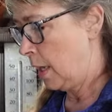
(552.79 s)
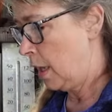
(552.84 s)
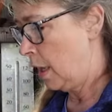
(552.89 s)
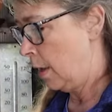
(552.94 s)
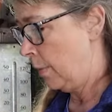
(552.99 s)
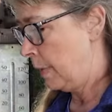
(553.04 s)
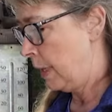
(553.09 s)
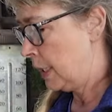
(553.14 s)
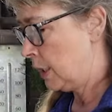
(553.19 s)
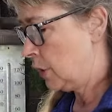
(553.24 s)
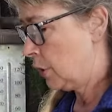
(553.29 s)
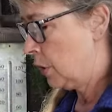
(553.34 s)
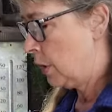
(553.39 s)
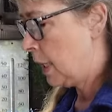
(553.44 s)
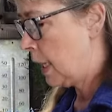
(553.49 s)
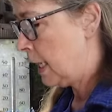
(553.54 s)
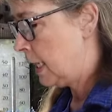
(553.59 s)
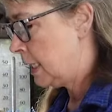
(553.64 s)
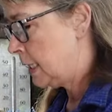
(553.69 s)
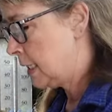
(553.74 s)
I'll make sure
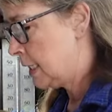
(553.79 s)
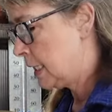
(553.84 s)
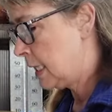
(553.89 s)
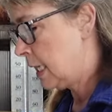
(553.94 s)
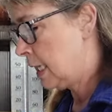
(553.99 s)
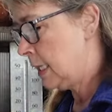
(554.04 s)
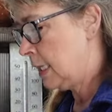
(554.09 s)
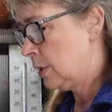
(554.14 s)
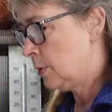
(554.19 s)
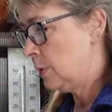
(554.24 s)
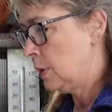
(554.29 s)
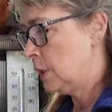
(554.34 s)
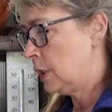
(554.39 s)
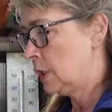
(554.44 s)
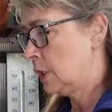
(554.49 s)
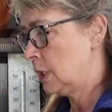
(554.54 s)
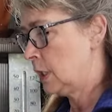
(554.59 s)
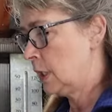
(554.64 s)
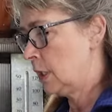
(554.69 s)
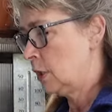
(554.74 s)
that is done. This
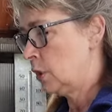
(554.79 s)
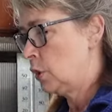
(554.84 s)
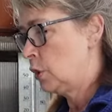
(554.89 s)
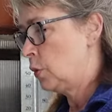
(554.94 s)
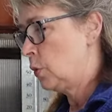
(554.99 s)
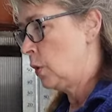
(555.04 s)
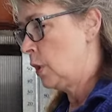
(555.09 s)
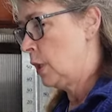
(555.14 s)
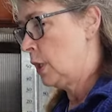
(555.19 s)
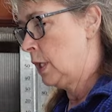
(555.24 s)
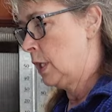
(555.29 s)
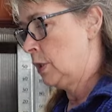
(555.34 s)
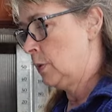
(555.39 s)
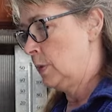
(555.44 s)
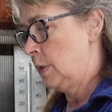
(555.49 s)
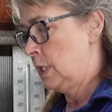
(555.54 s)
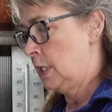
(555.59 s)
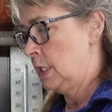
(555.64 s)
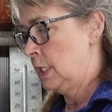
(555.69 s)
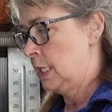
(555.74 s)
one's short. This
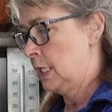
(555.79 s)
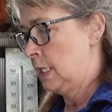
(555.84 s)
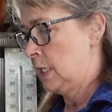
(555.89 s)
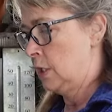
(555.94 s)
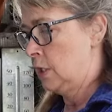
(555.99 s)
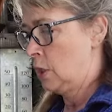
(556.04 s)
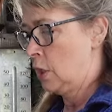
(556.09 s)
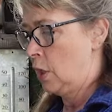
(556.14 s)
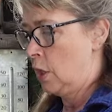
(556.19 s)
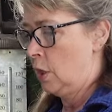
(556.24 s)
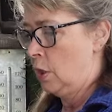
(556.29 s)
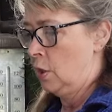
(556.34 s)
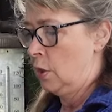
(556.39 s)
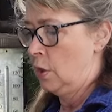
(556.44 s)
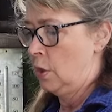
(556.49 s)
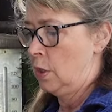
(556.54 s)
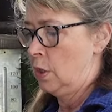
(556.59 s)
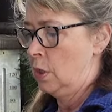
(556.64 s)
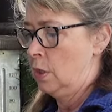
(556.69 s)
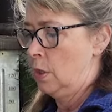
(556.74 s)
one is getting
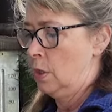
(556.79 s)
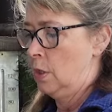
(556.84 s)
taller.